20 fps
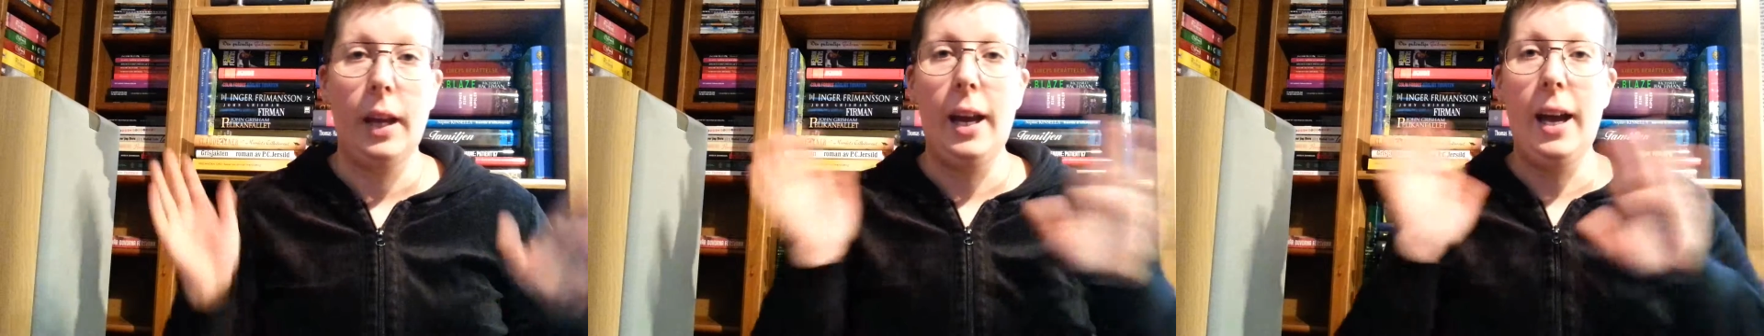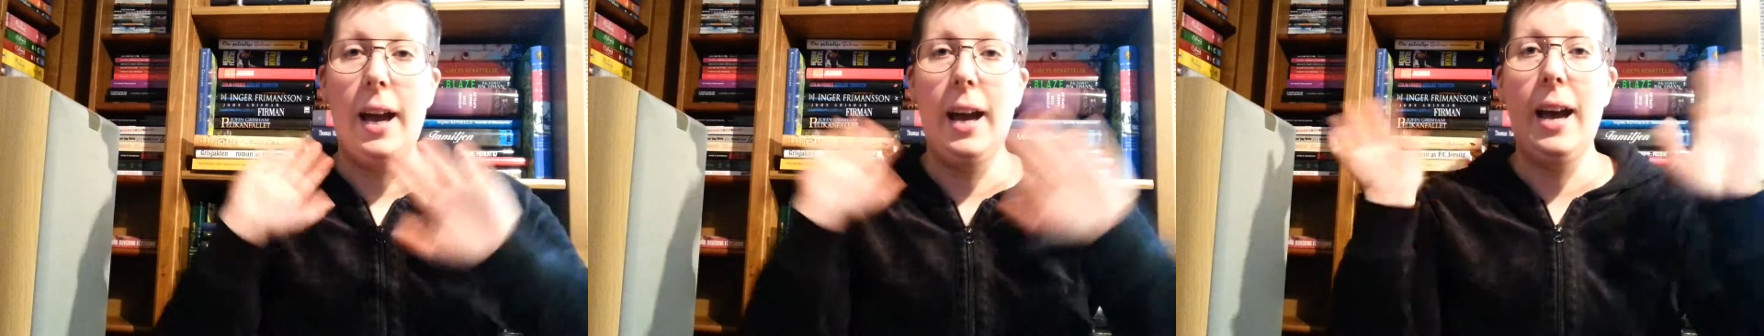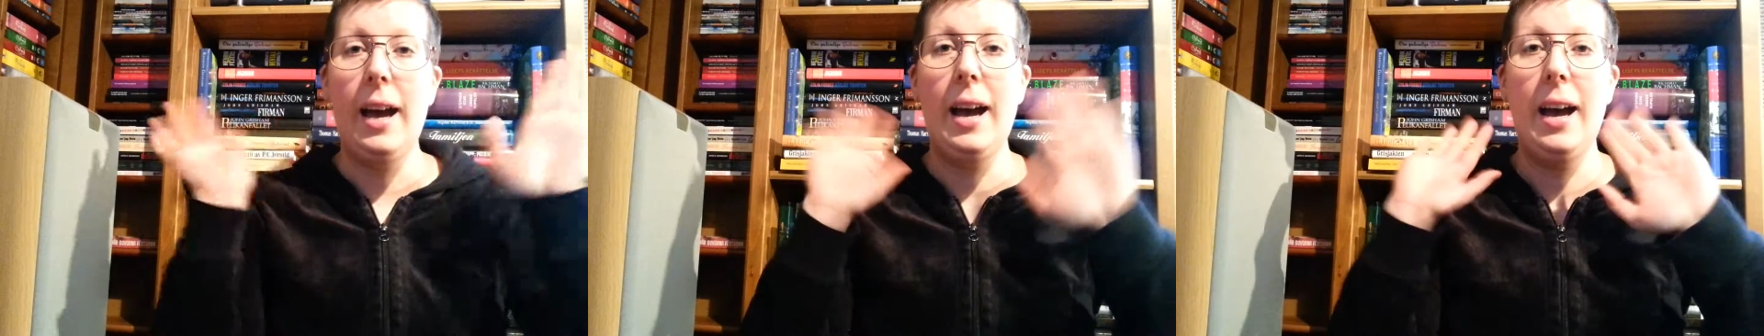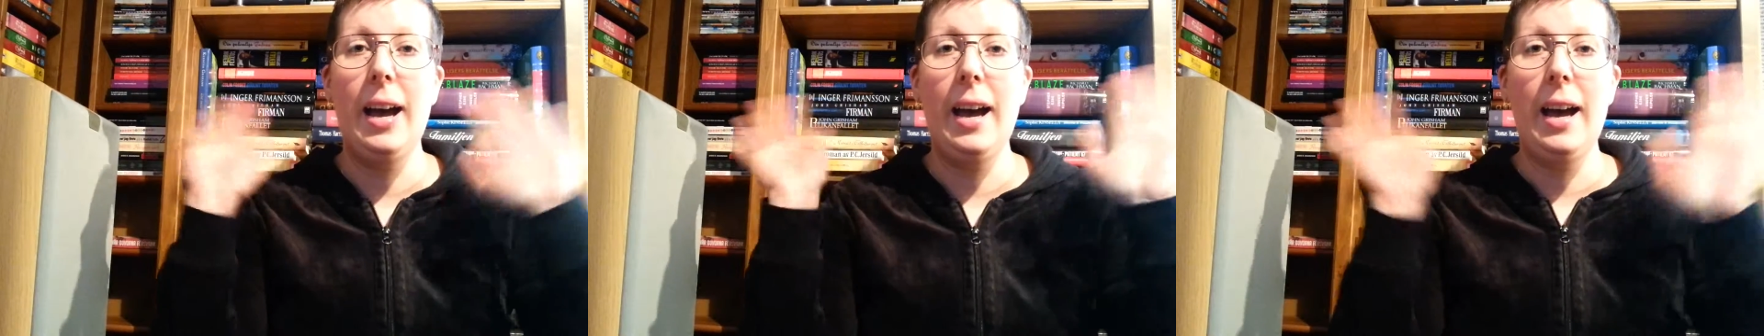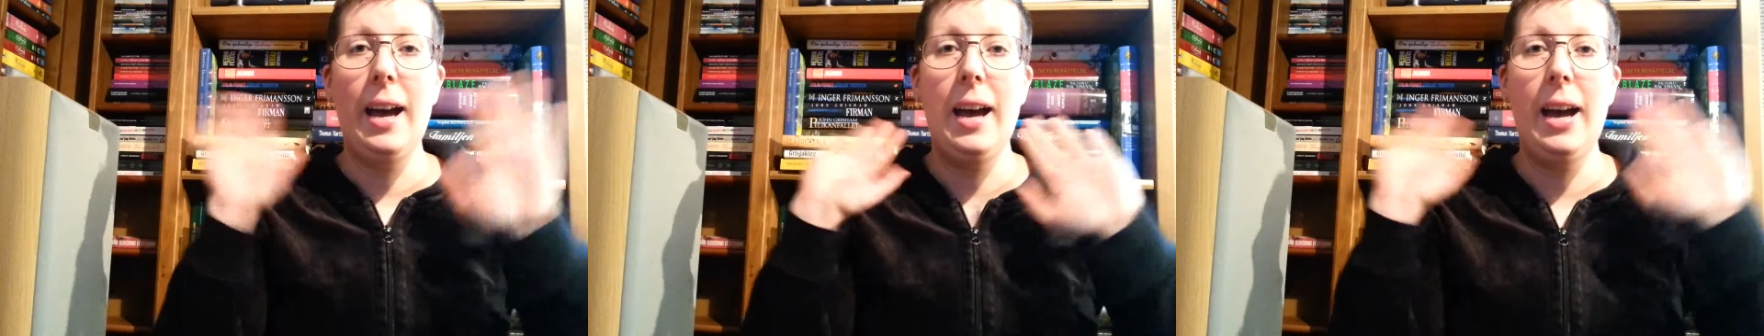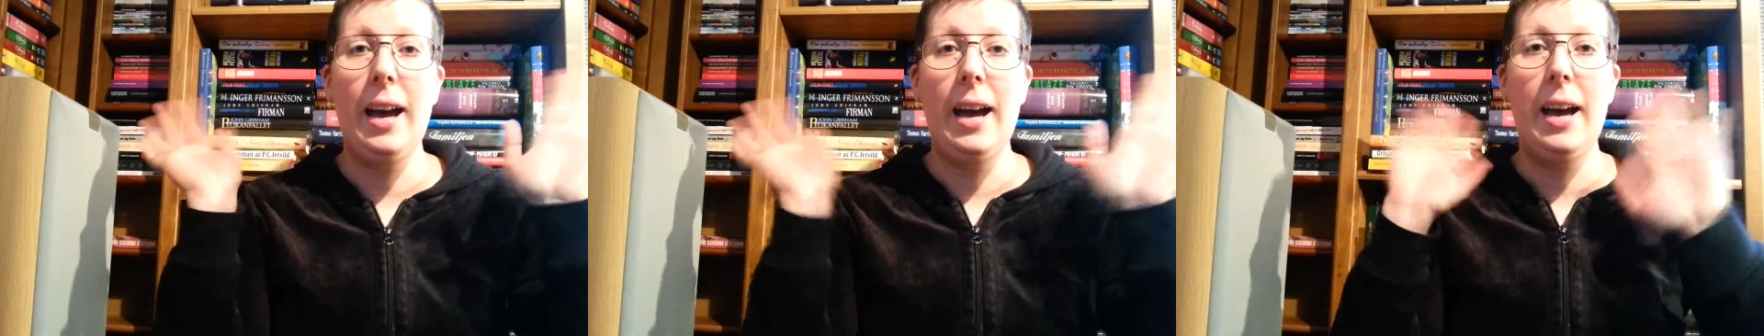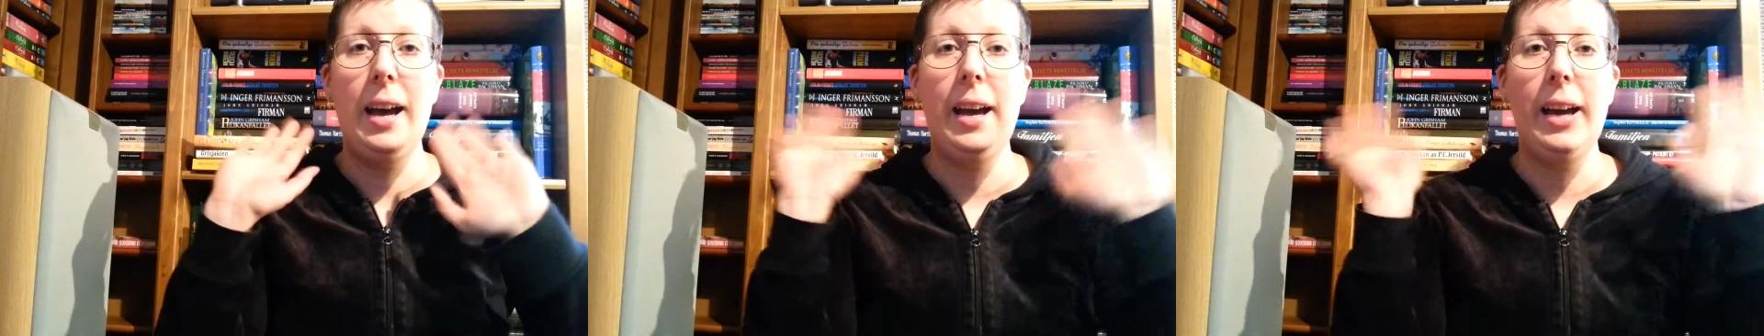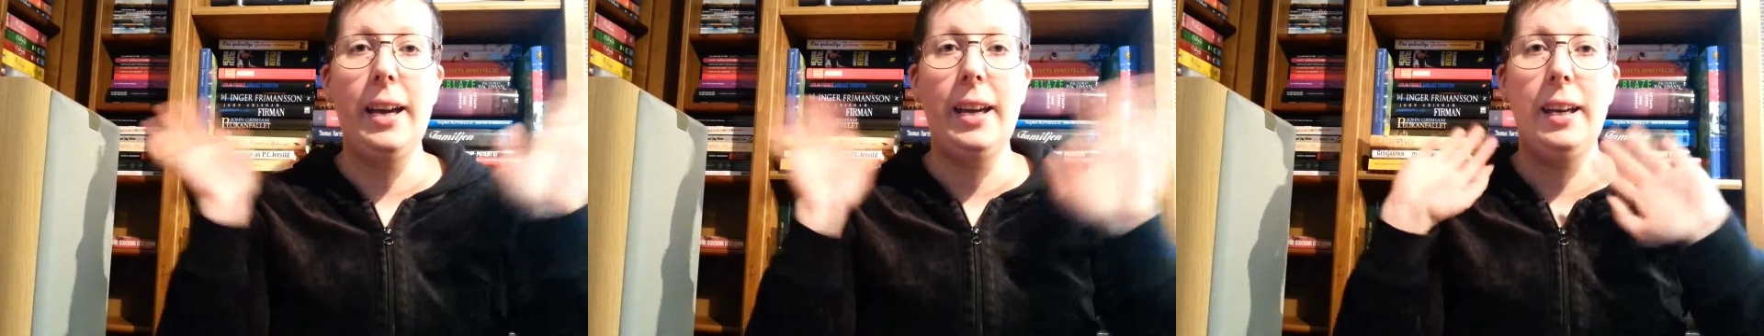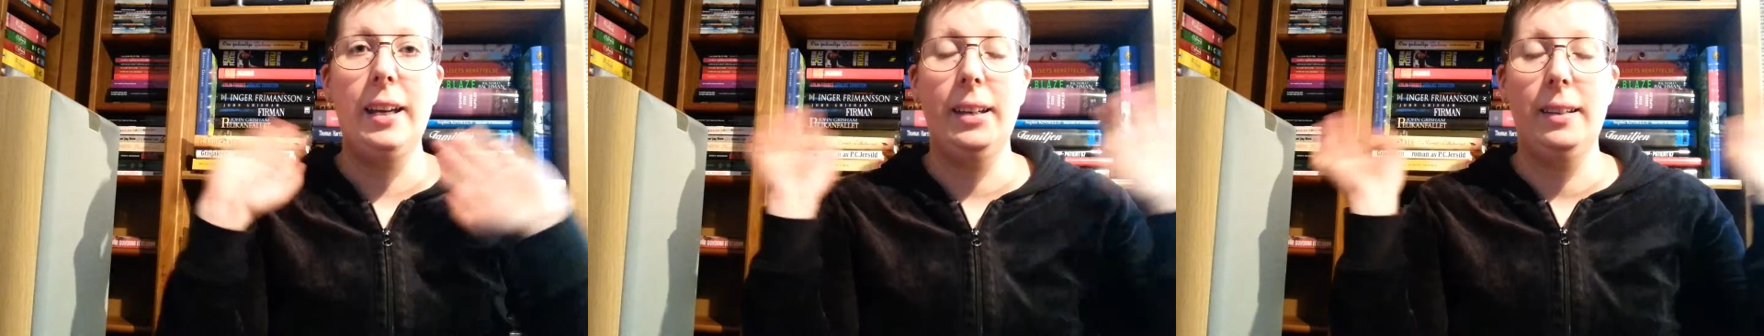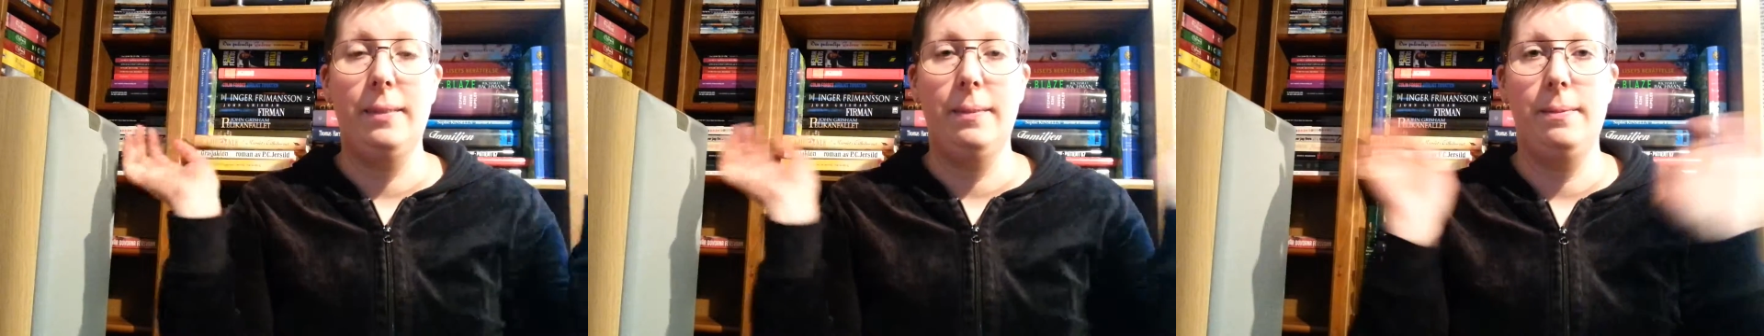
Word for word: Hi,